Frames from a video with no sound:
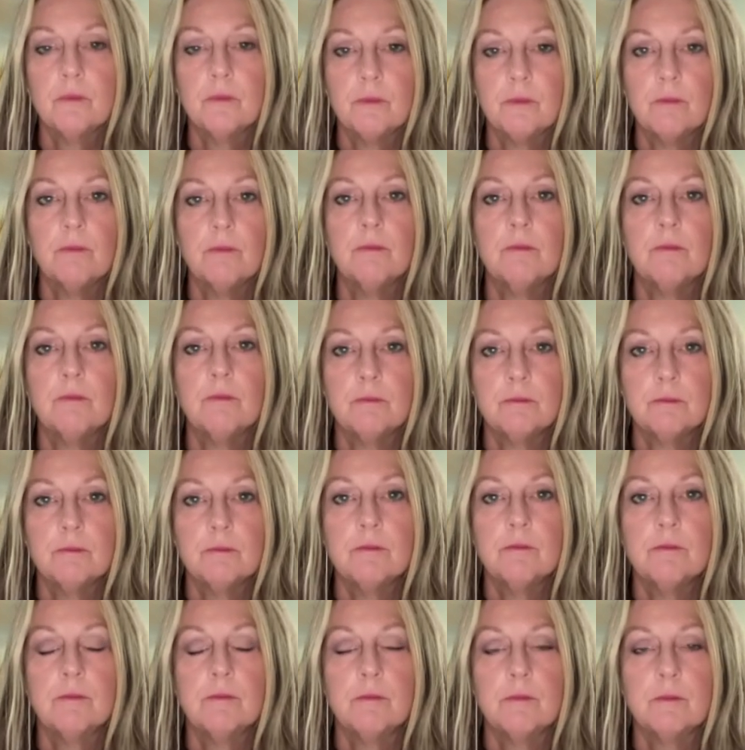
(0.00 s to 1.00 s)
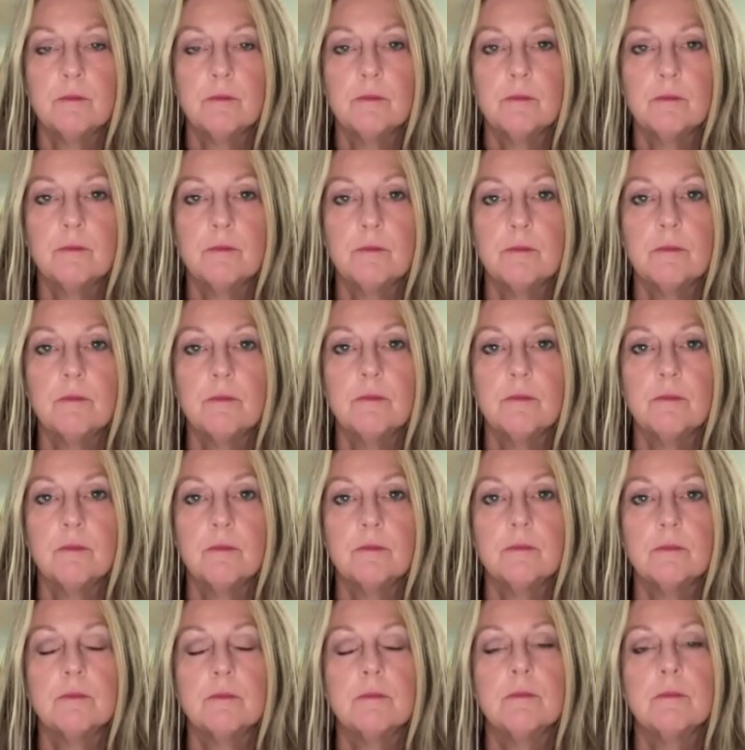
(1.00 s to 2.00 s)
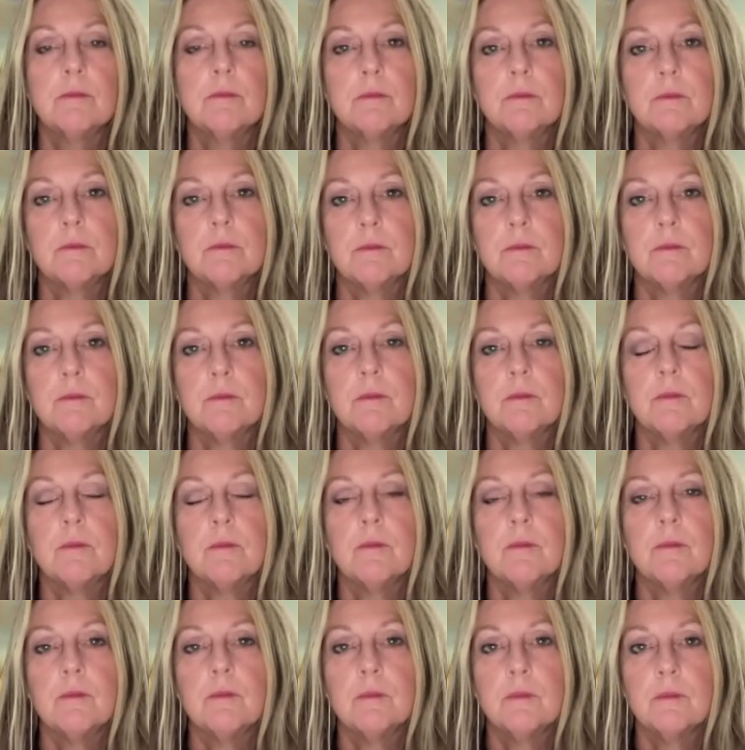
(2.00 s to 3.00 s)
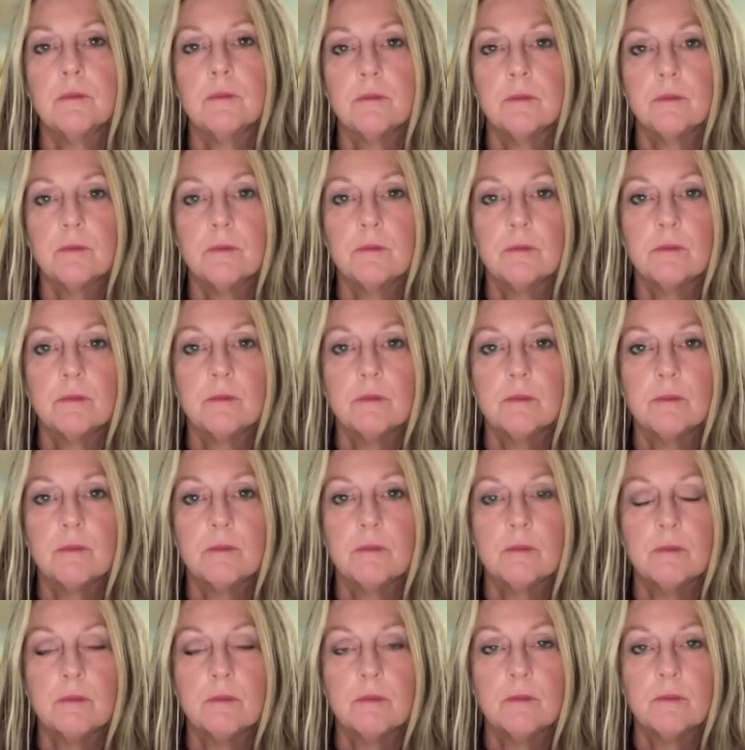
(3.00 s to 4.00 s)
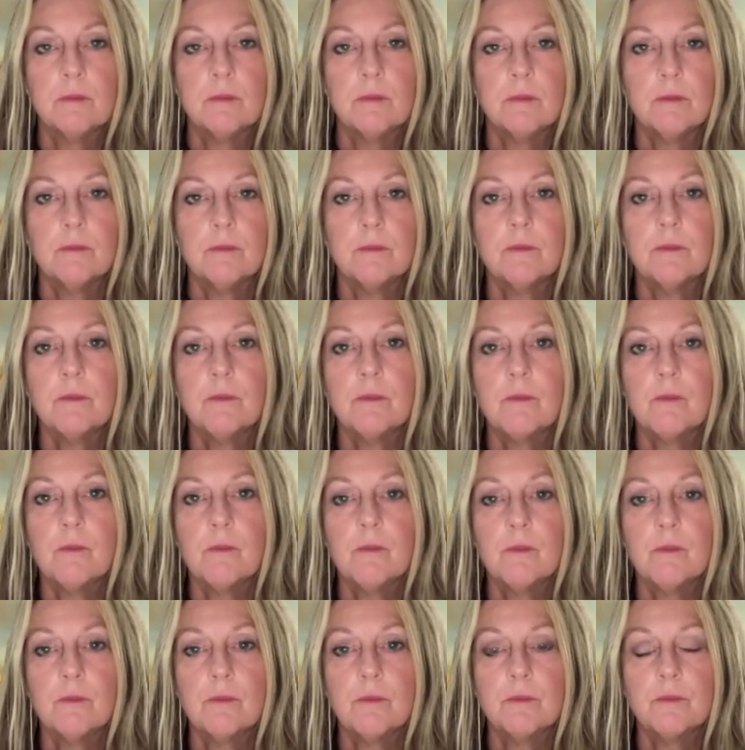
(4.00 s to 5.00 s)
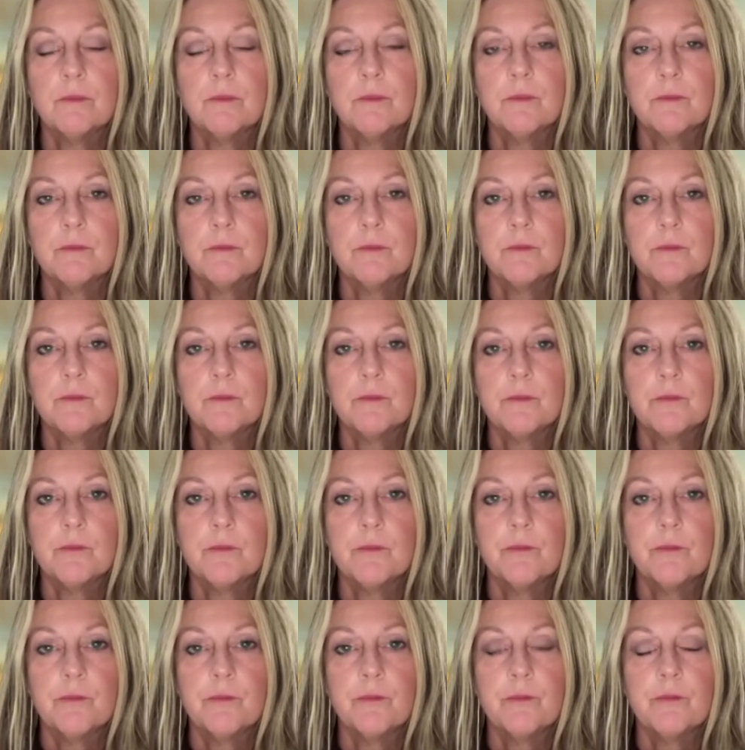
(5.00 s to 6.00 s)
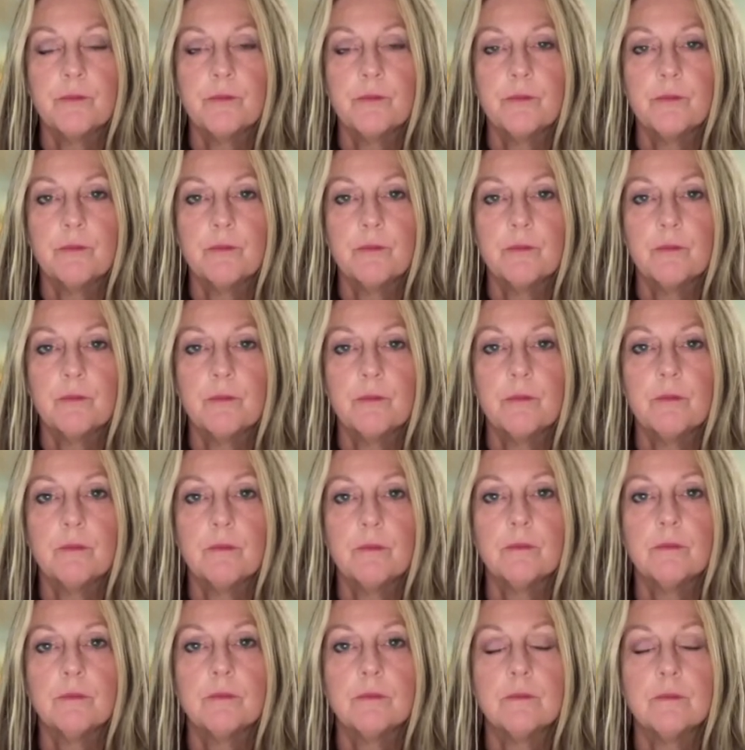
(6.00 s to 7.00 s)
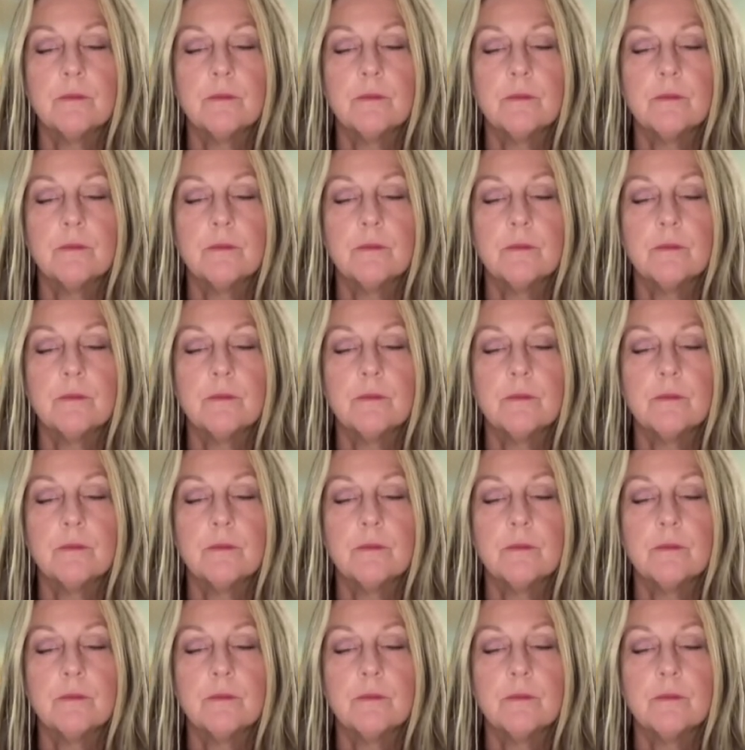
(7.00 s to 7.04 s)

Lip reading: (not speaking)